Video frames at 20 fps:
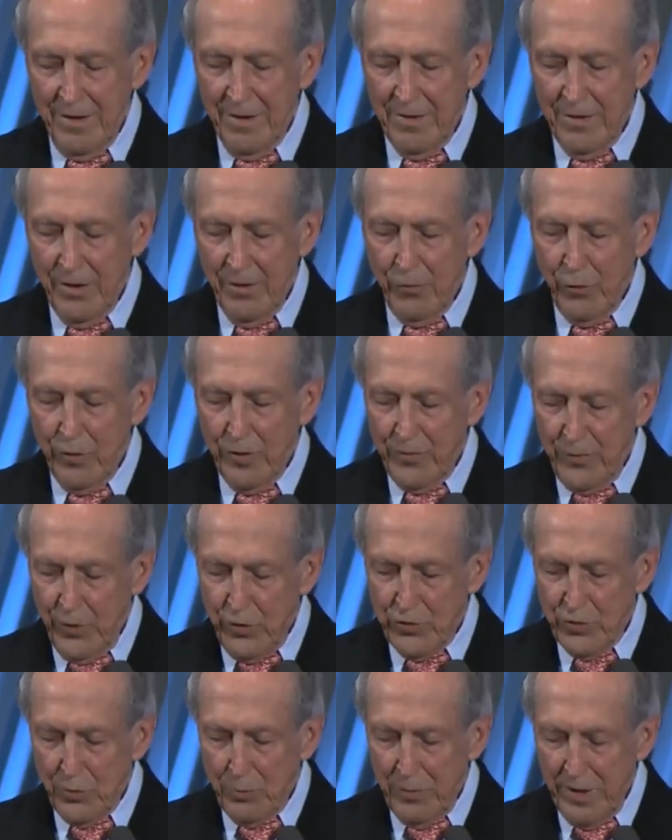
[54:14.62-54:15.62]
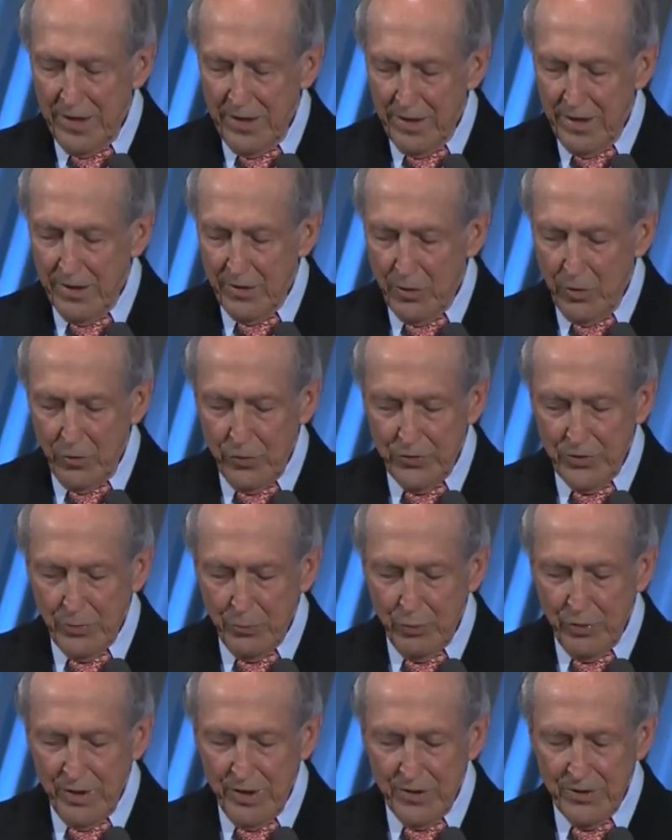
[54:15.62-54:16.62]
Therefore, the future may not hold
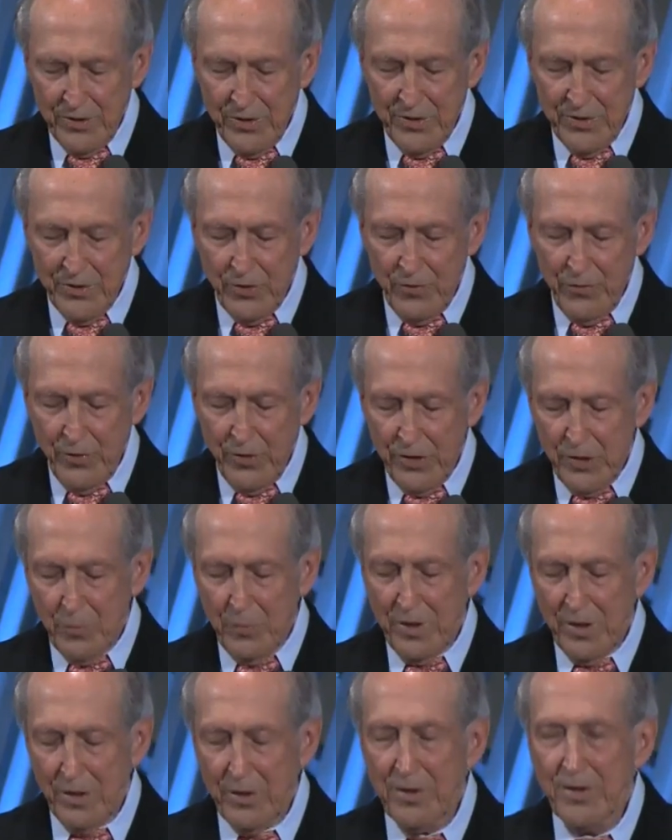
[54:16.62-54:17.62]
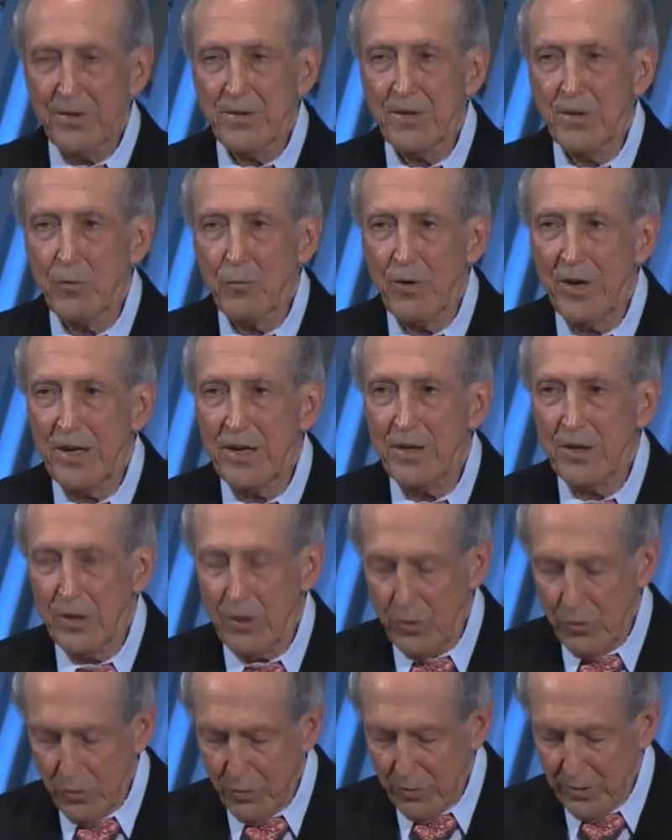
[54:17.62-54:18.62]
surprises so fundamental as the
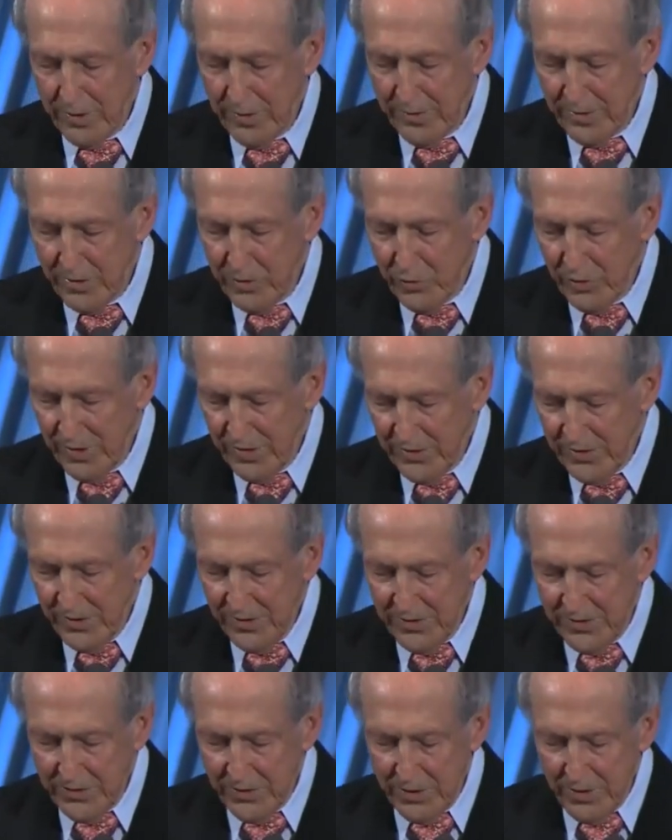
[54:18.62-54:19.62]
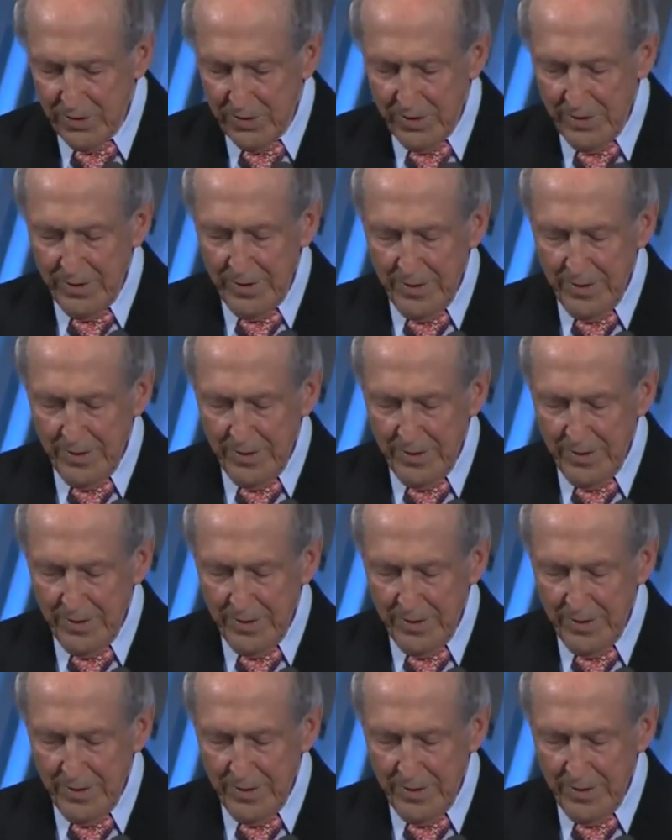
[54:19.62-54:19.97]
radio and the transistor.